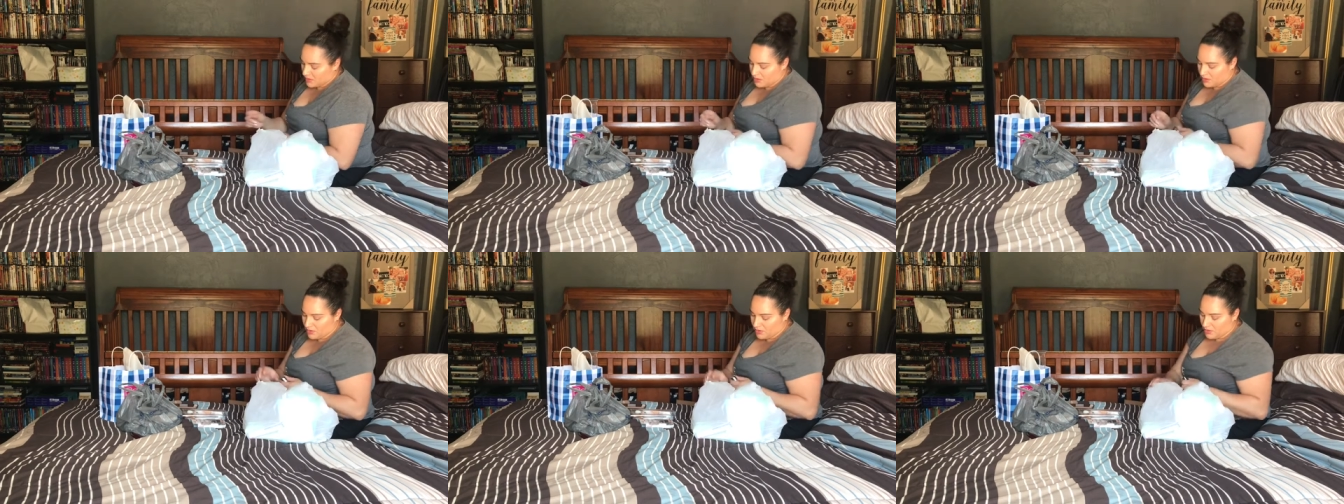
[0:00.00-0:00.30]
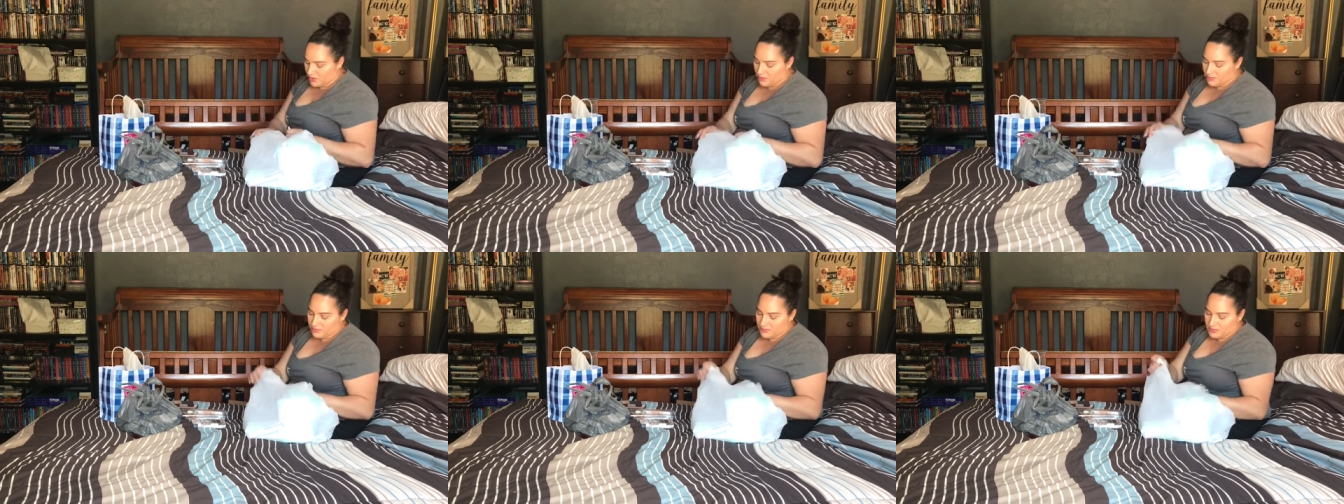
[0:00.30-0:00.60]
you know,
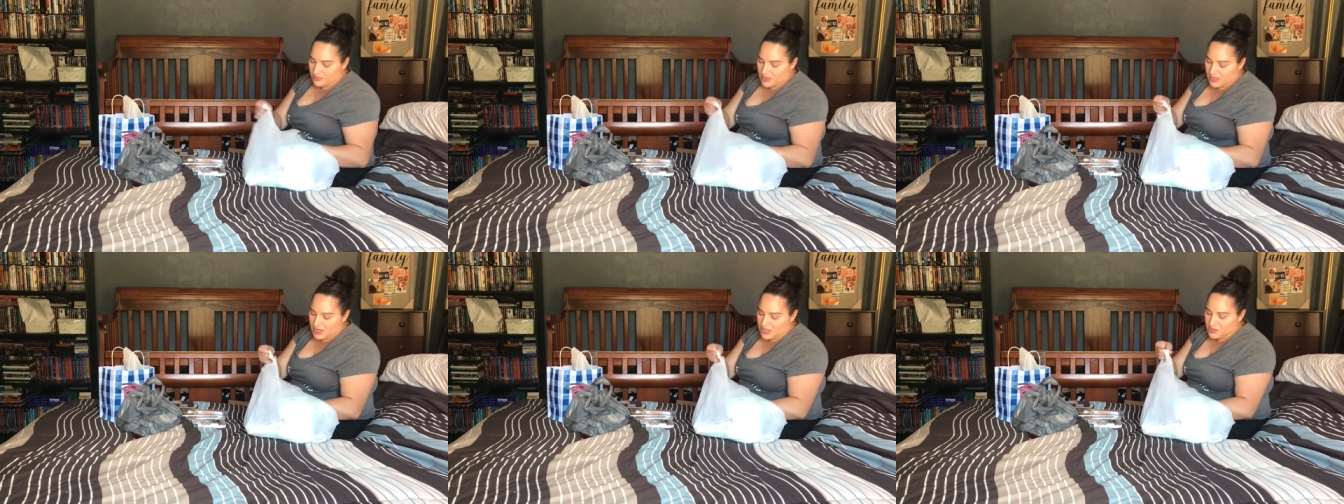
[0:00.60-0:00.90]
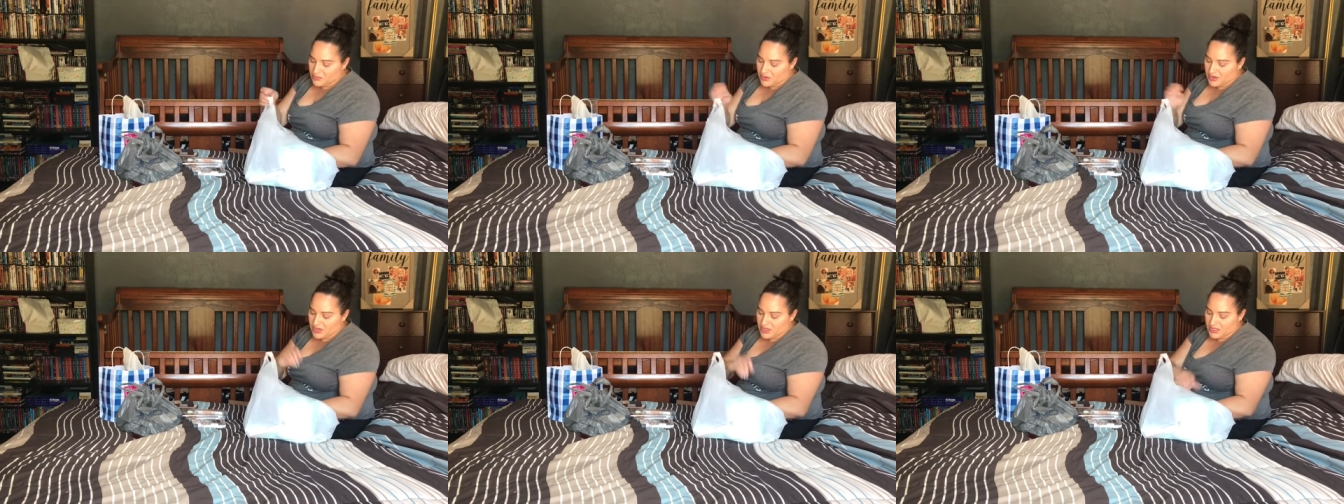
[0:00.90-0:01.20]
it
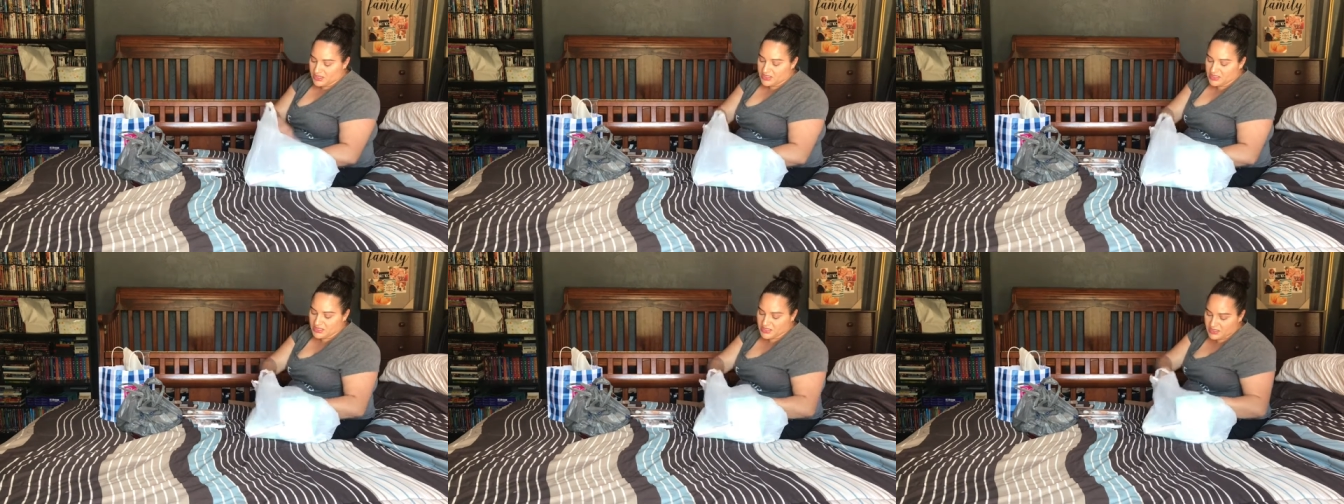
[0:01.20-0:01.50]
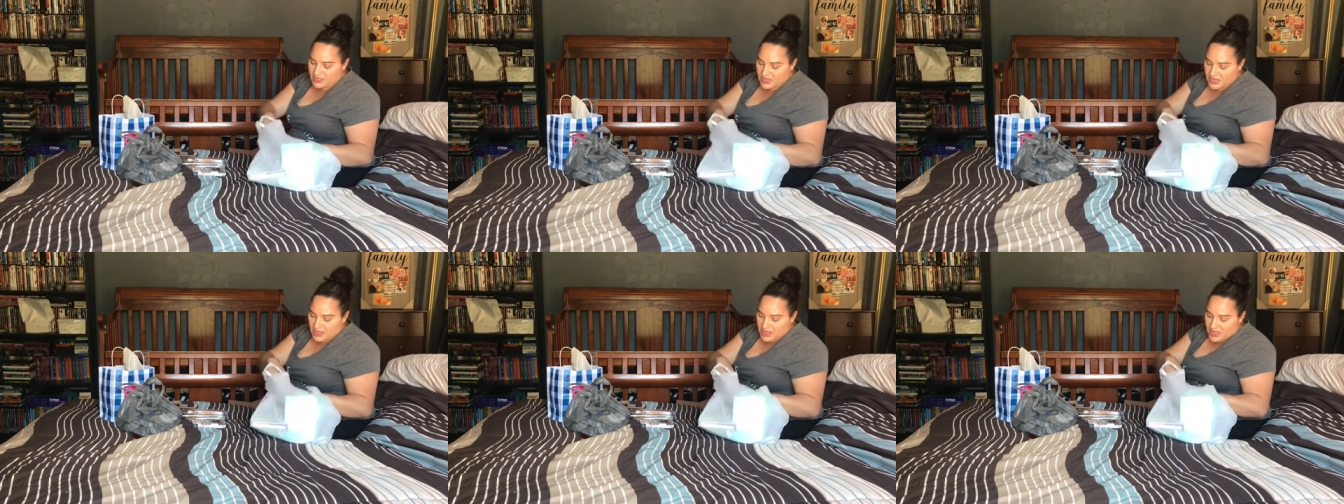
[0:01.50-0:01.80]
is what it
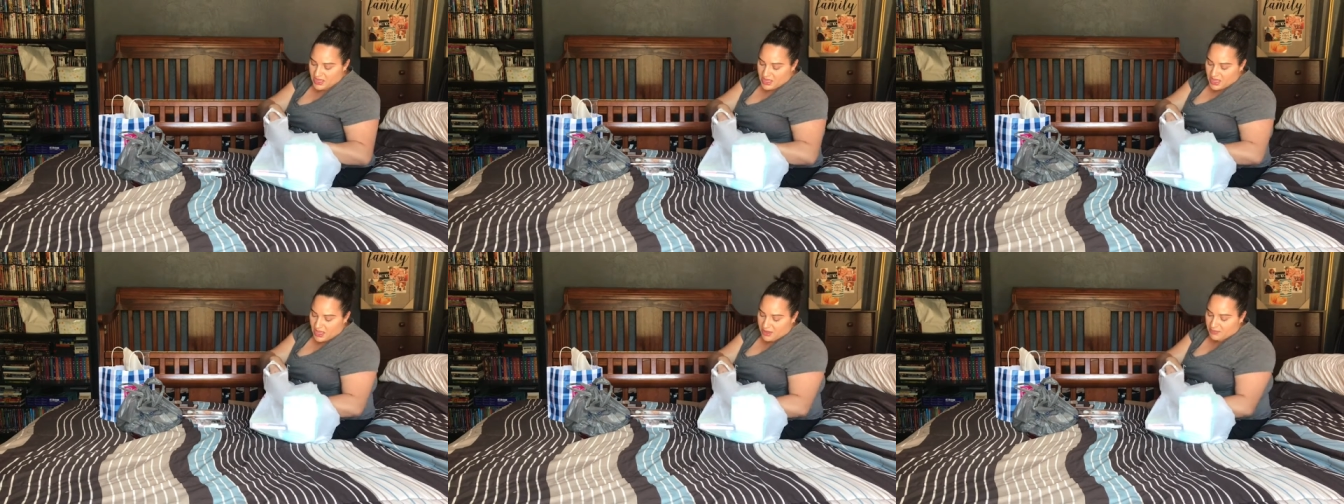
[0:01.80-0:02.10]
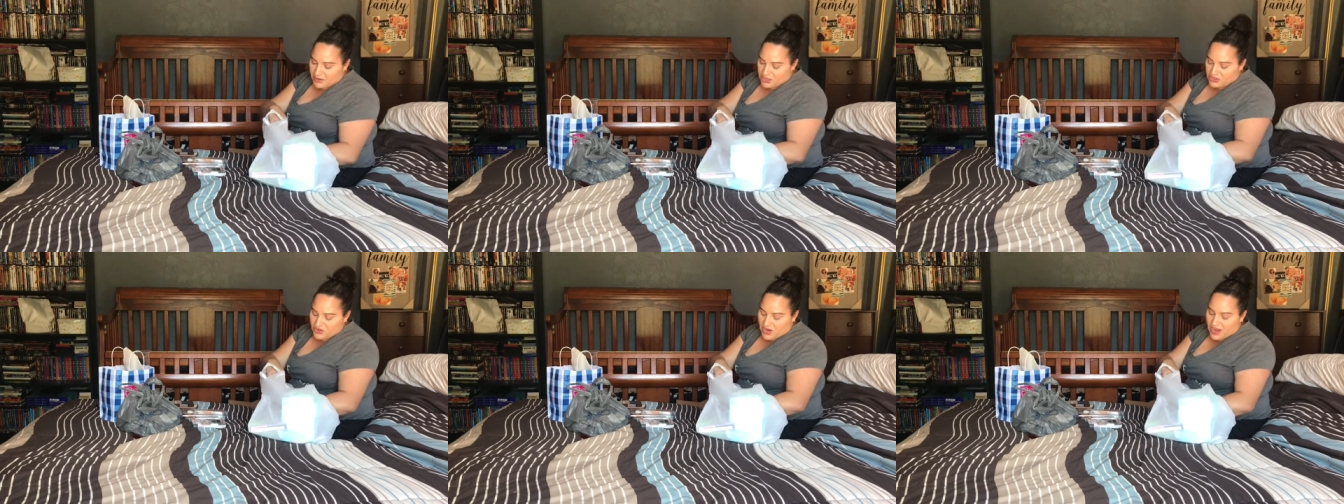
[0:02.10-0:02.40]
is. I'm
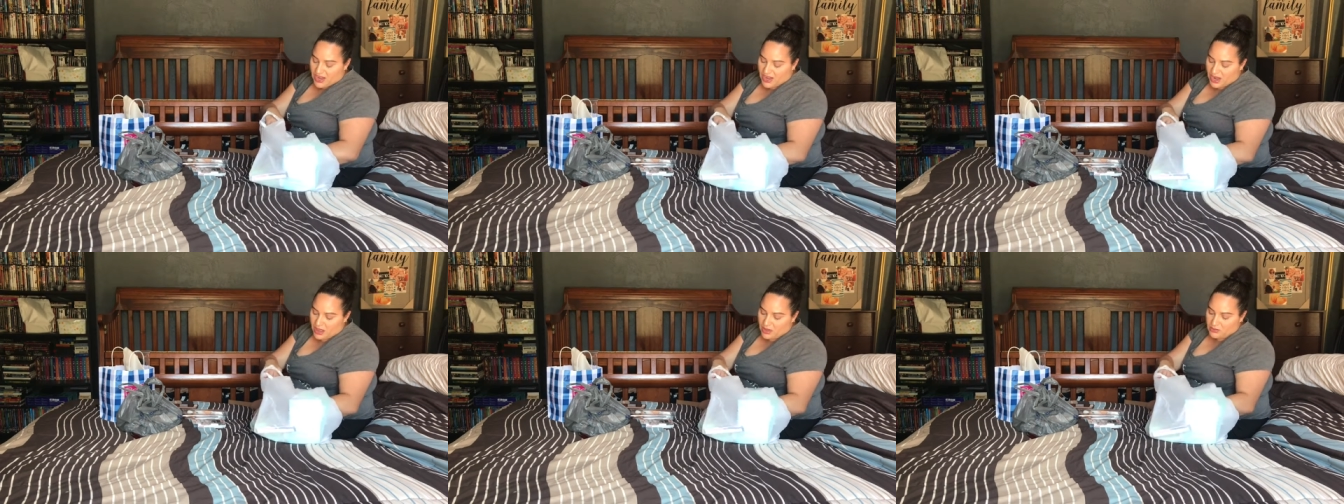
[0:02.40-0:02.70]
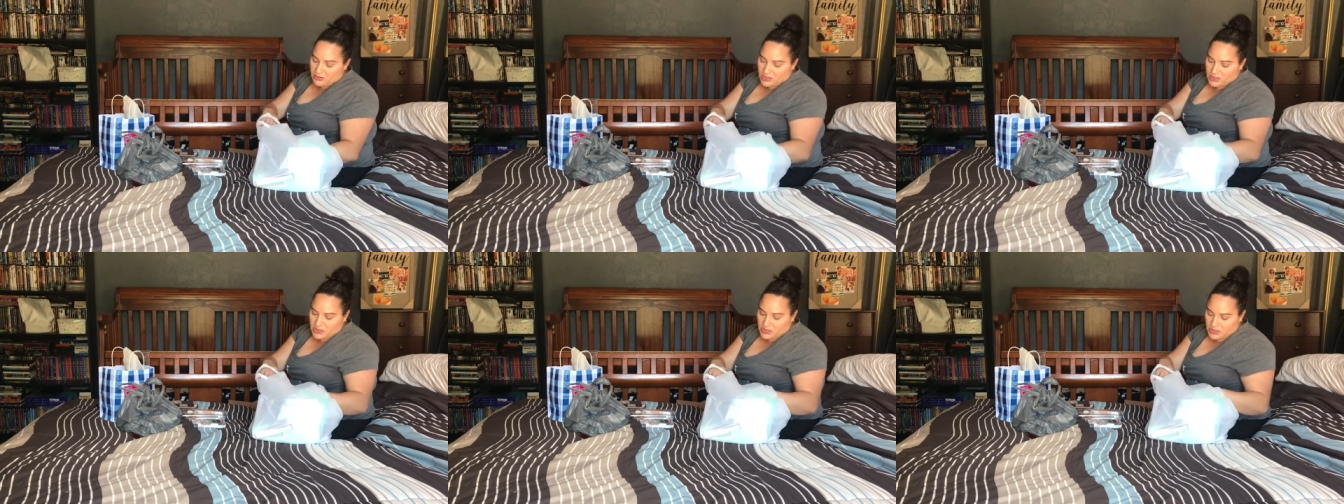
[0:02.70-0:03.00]
going to try it
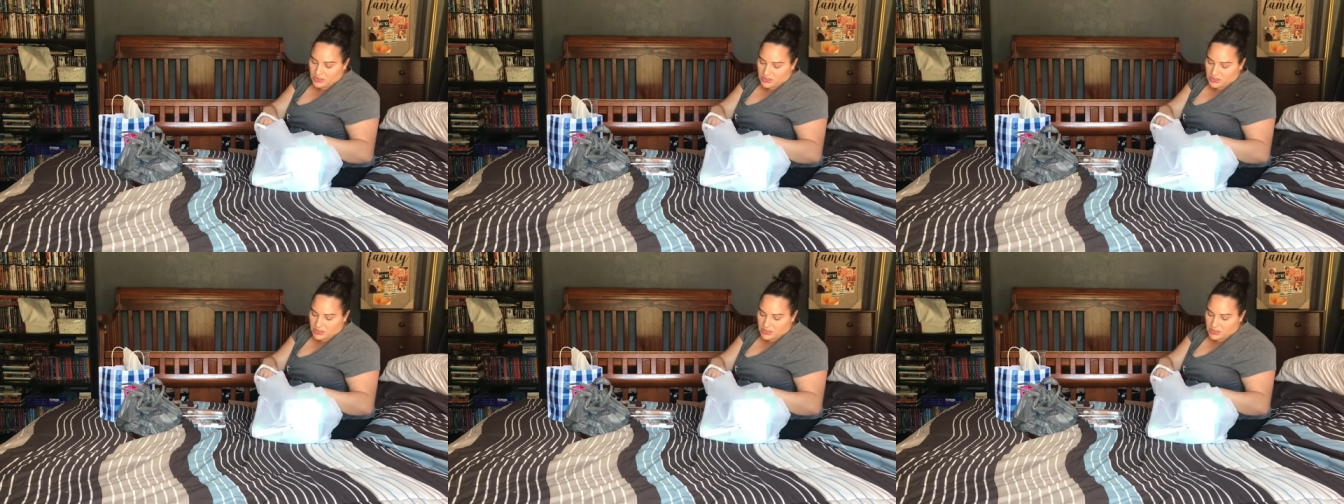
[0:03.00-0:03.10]
out.